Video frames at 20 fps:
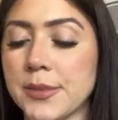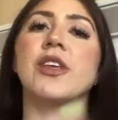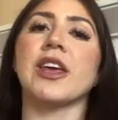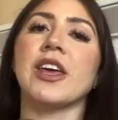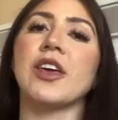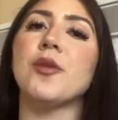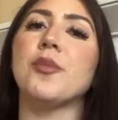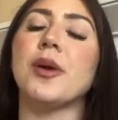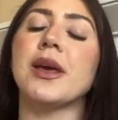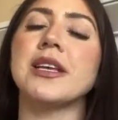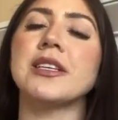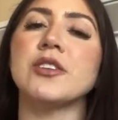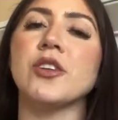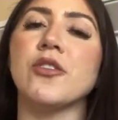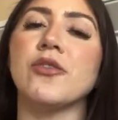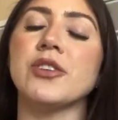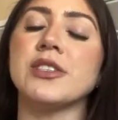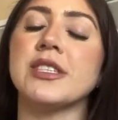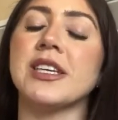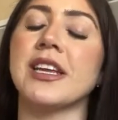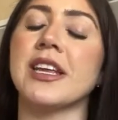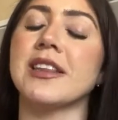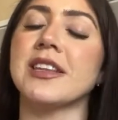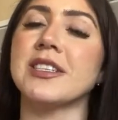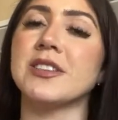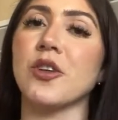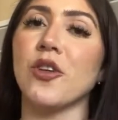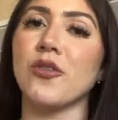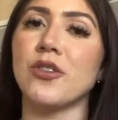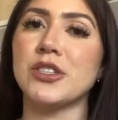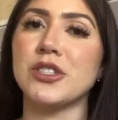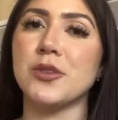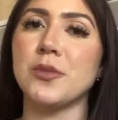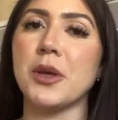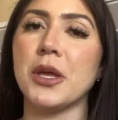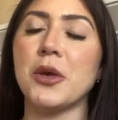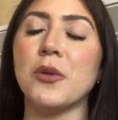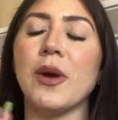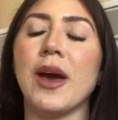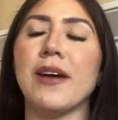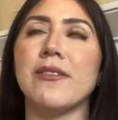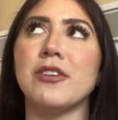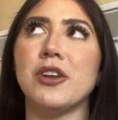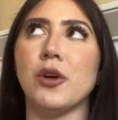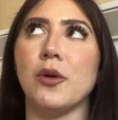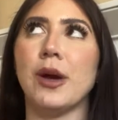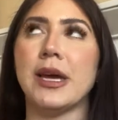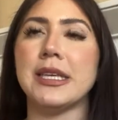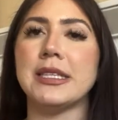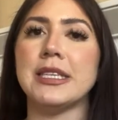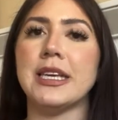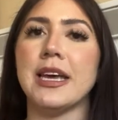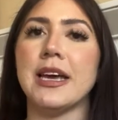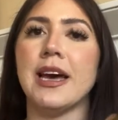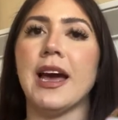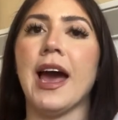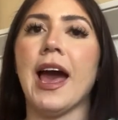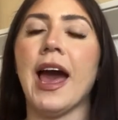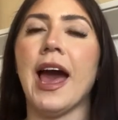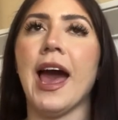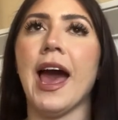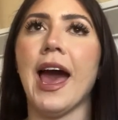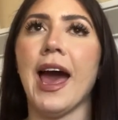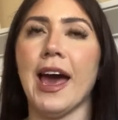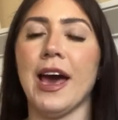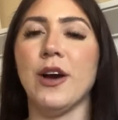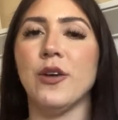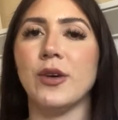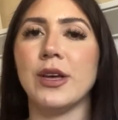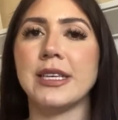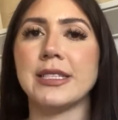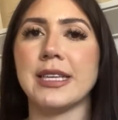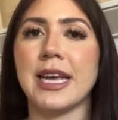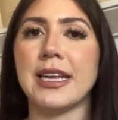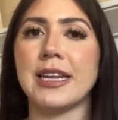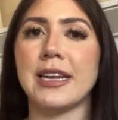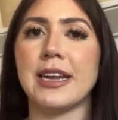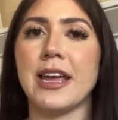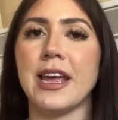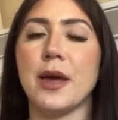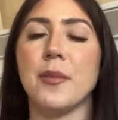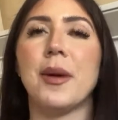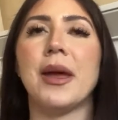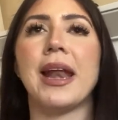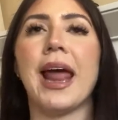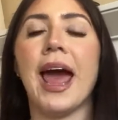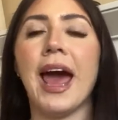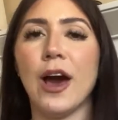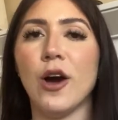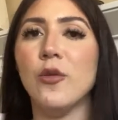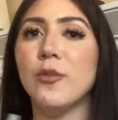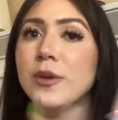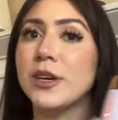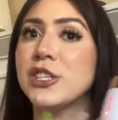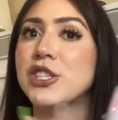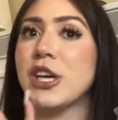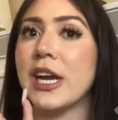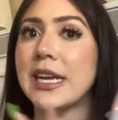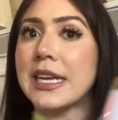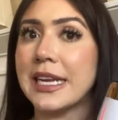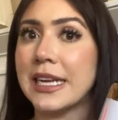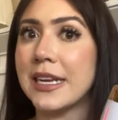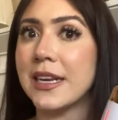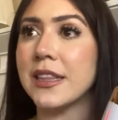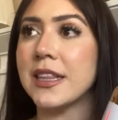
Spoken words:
Thank you, Pinkzio, for sending this over to me. You have no idea how excited I am and how much I needed